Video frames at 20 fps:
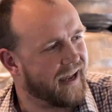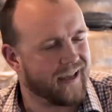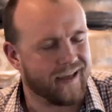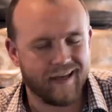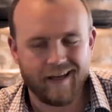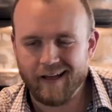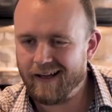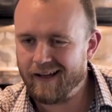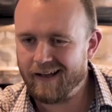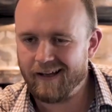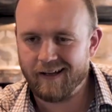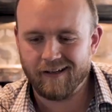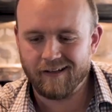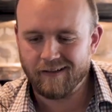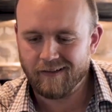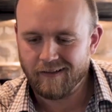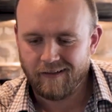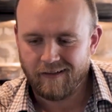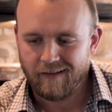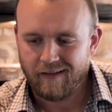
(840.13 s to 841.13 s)

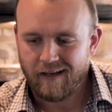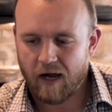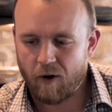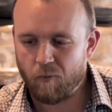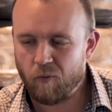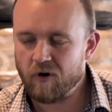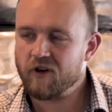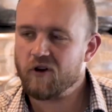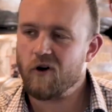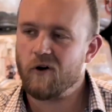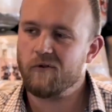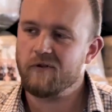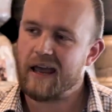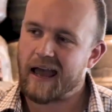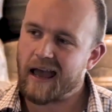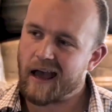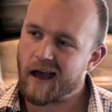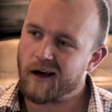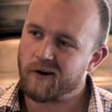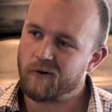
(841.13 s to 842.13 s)
I want to go
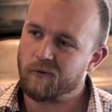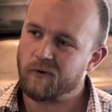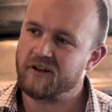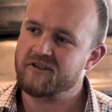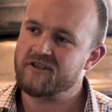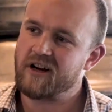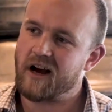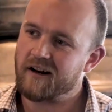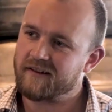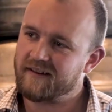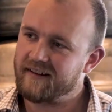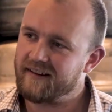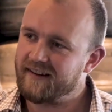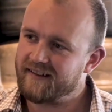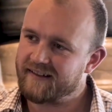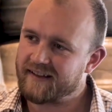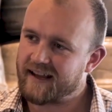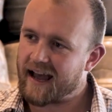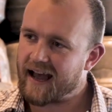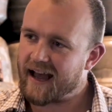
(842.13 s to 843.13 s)
down. I want to talk to
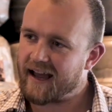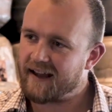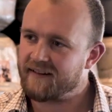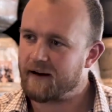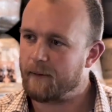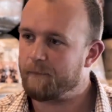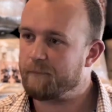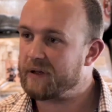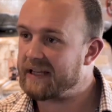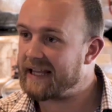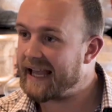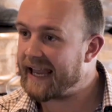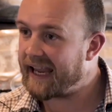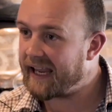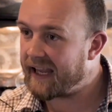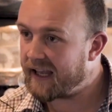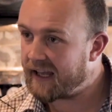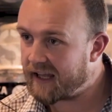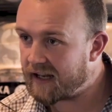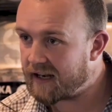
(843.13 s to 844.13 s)
these guys. I'm
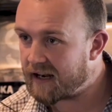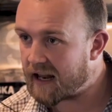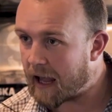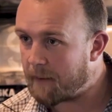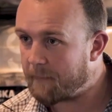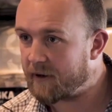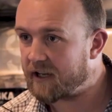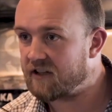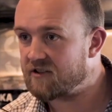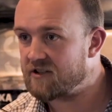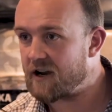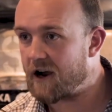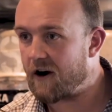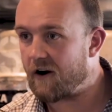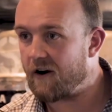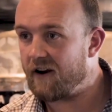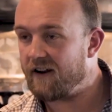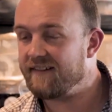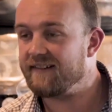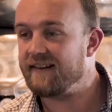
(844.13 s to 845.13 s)
playing. I'm a
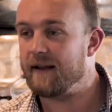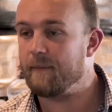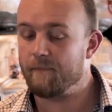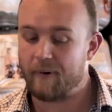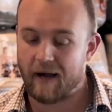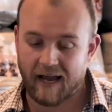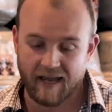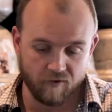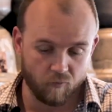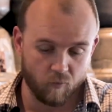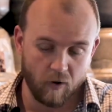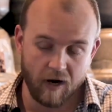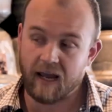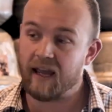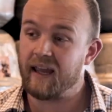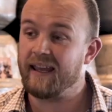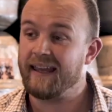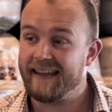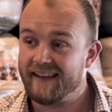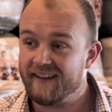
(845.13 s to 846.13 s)
guitarist, and by the
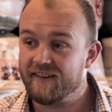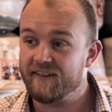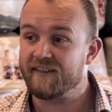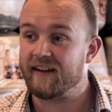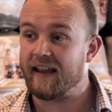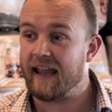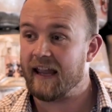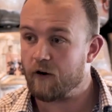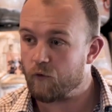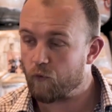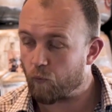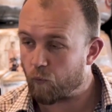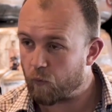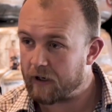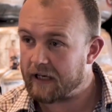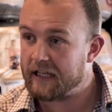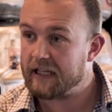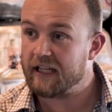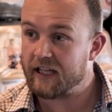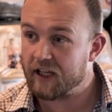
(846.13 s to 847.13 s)
way, he is a
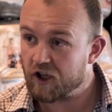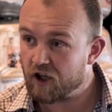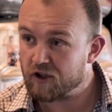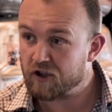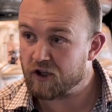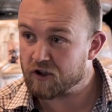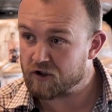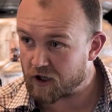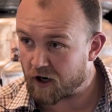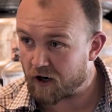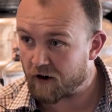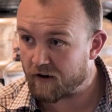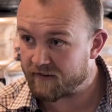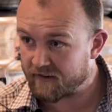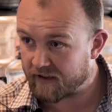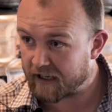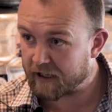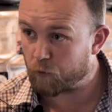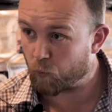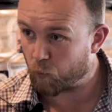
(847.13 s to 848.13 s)
really good
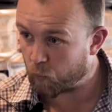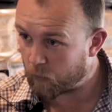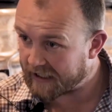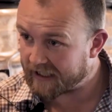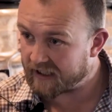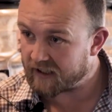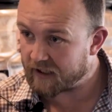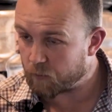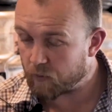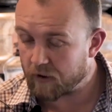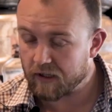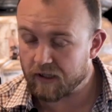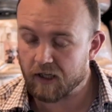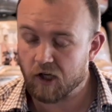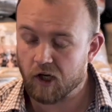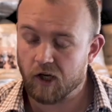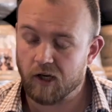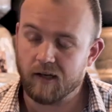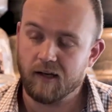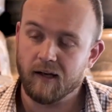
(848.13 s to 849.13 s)
guitarist, like really, really
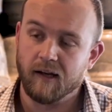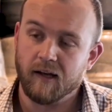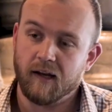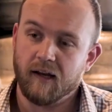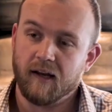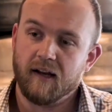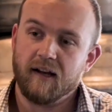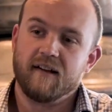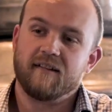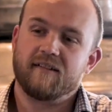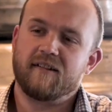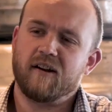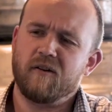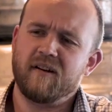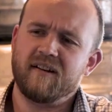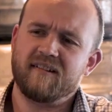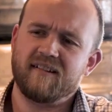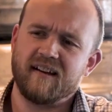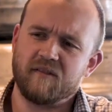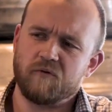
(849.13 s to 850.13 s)
good." So
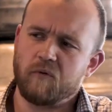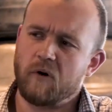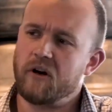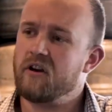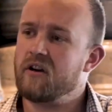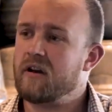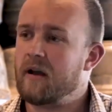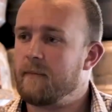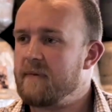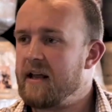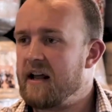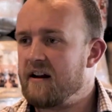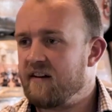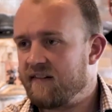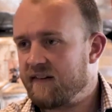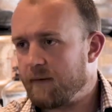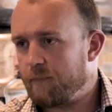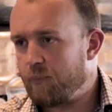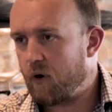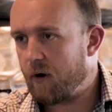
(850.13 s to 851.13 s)
he says, "Why don't you come down
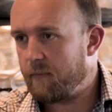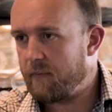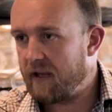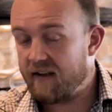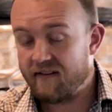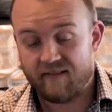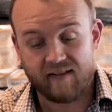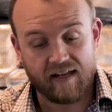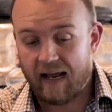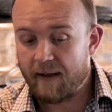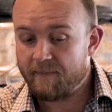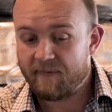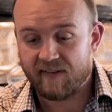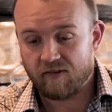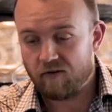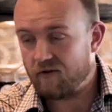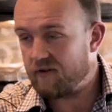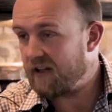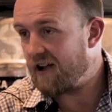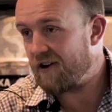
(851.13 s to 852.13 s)
and support me?" I said,
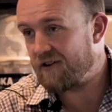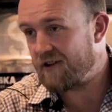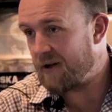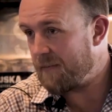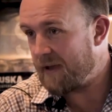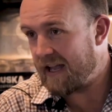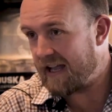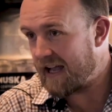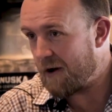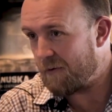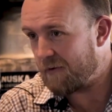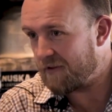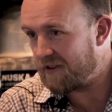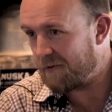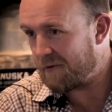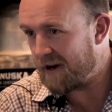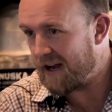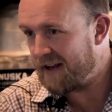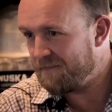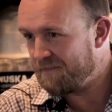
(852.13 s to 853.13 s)
"Absolutely. I'll come hang out with
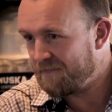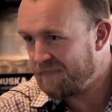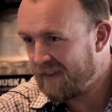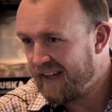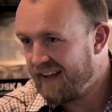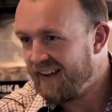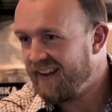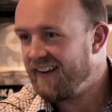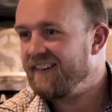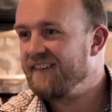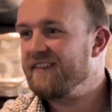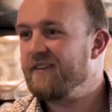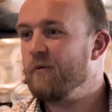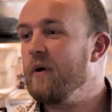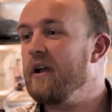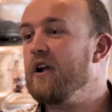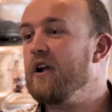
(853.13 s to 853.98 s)
you." Right. So